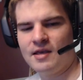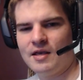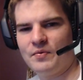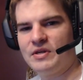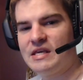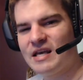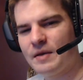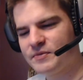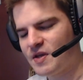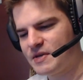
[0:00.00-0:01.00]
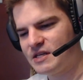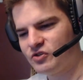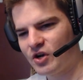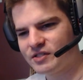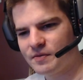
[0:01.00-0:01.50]
When he comes up and he
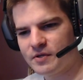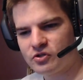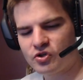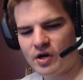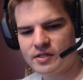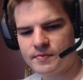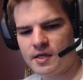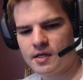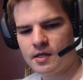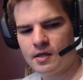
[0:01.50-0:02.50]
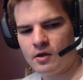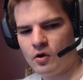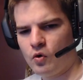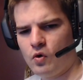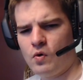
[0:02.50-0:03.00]
tries to miniaturize me,
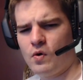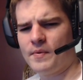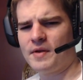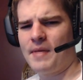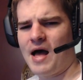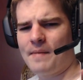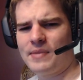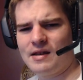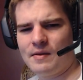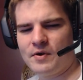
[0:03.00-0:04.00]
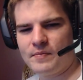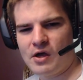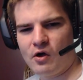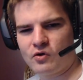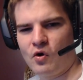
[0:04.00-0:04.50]
whoo, I'm gonna pop it. I'm gonna be
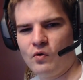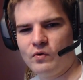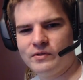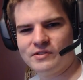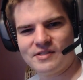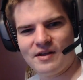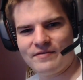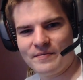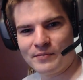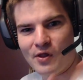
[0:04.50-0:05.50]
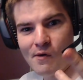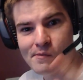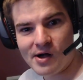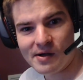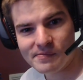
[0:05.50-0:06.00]
all gold and stuff and blow him
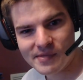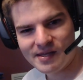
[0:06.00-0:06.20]
up.